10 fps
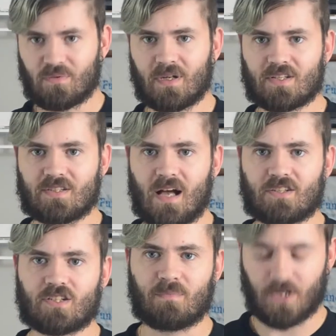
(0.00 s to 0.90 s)
one is
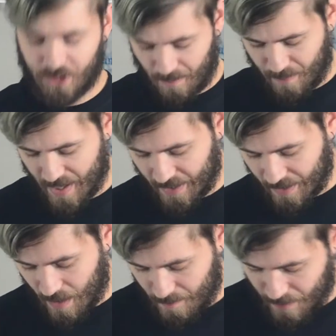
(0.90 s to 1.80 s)
not so much a
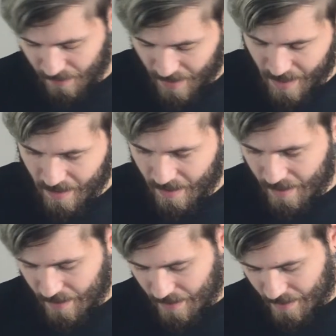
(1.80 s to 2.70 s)
pickup
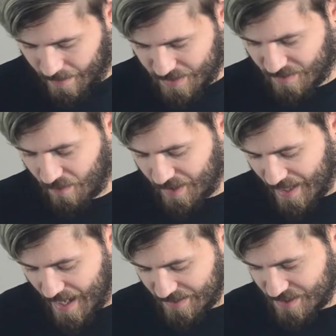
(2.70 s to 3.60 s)
because I already
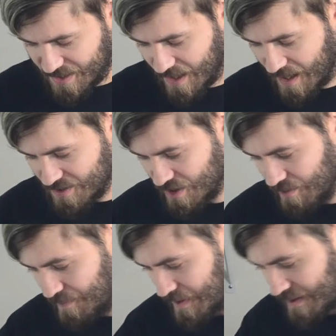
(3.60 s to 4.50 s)
had this console,
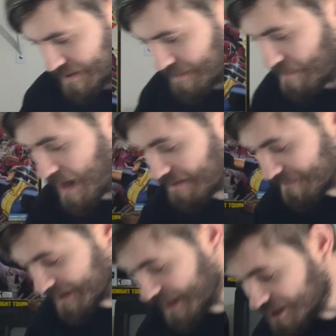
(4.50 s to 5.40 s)
but the
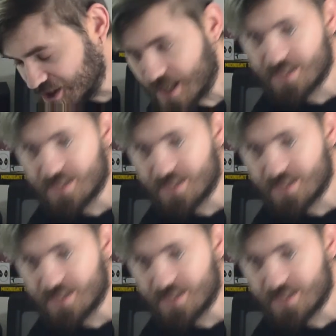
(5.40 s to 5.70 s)
modification I